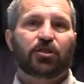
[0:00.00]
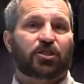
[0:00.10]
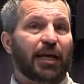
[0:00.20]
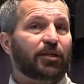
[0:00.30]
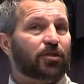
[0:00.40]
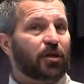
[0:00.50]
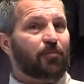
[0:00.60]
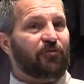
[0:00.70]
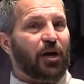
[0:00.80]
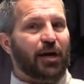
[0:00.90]
Stakes are going to
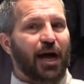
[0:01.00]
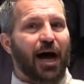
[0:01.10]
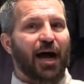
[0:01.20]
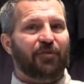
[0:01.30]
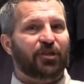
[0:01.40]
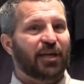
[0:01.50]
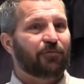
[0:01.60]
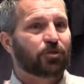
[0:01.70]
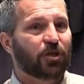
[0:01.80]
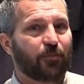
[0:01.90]
be very high. The
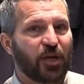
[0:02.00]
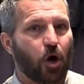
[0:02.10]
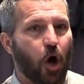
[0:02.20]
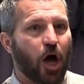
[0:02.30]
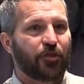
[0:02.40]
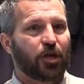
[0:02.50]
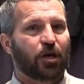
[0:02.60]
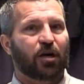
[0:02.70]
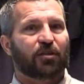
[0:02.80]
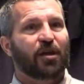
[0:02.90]
devil's going to be on the
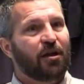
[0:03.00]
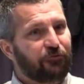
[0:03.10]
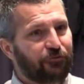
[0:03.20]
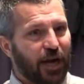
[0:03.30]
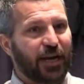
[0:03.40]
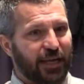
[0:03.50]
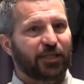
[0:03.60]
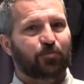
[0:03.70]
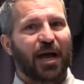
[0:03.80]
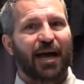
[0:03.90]
earth fighting
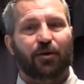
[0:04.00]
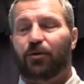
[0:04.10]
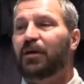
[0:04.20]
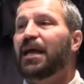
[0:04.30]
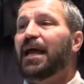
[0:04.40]
his battle.